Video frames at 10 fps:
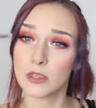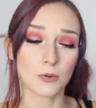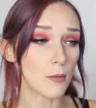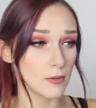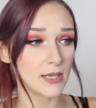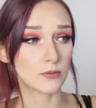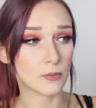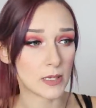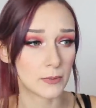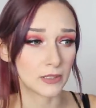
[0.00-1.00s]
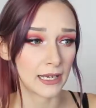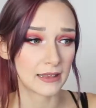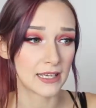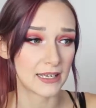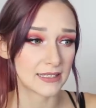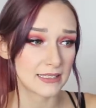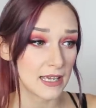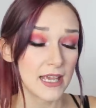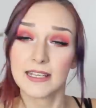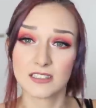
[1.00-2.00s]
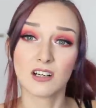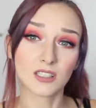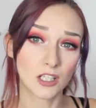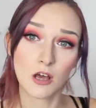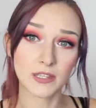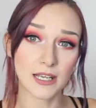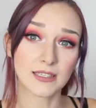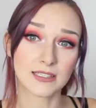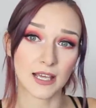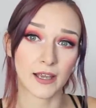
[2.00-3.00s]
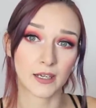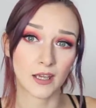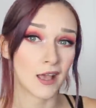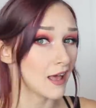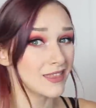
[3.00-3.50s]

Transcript: The problem is with people like this, he's ugly on the inside,